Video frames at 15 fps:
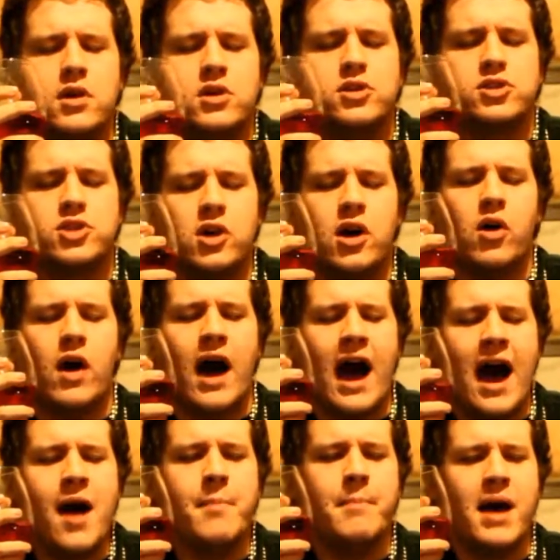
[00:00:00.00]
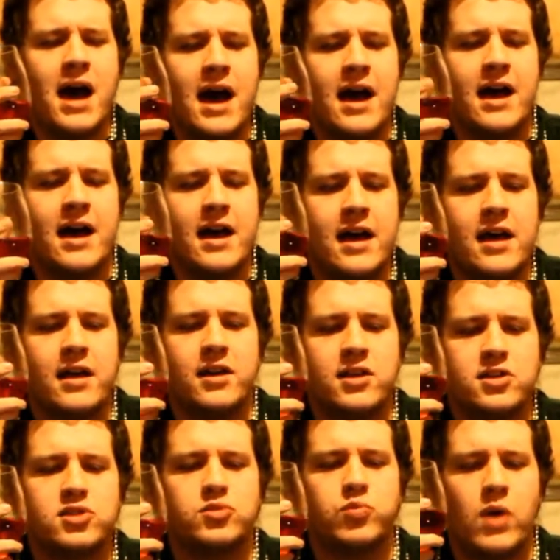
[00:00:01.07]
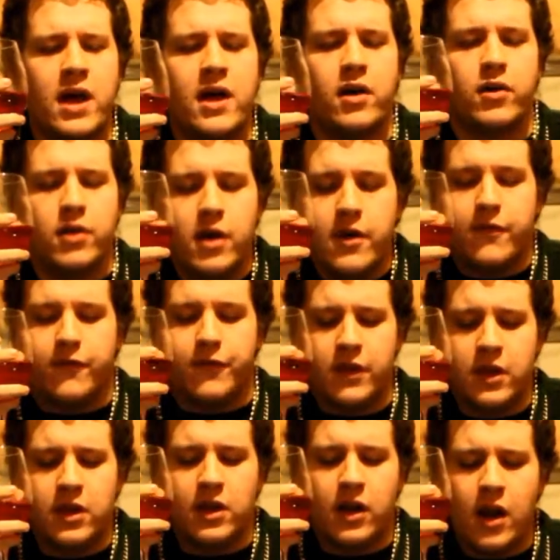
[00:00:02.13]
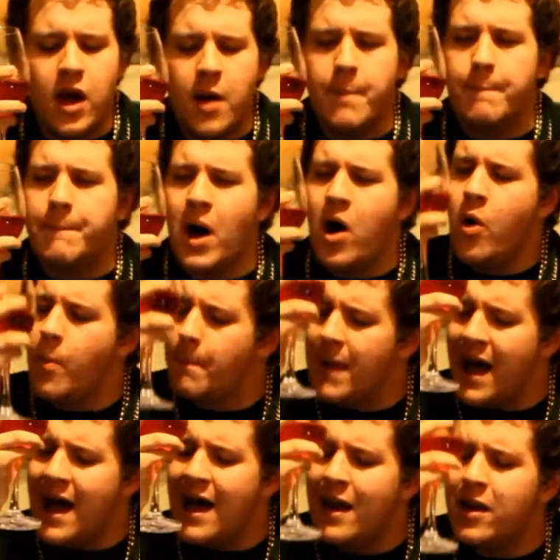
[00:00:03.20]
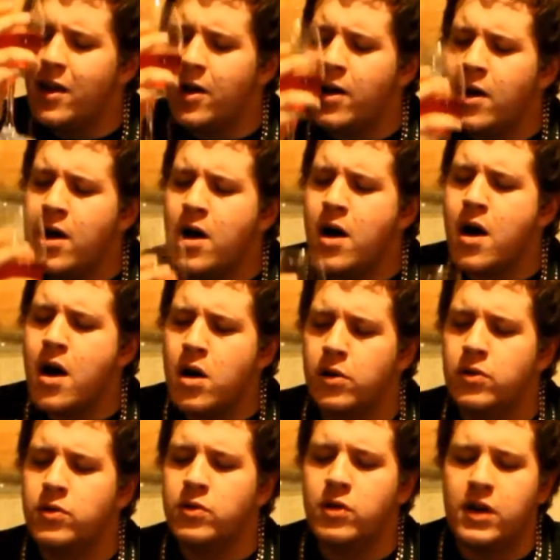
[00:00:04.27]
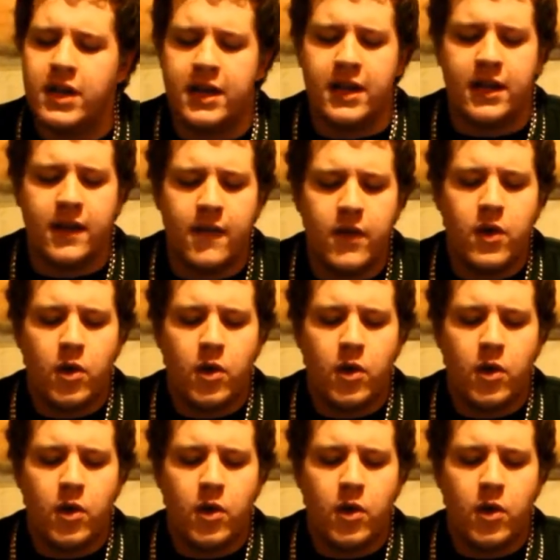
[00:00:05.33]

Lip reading: so I might as well fill up all my lonely.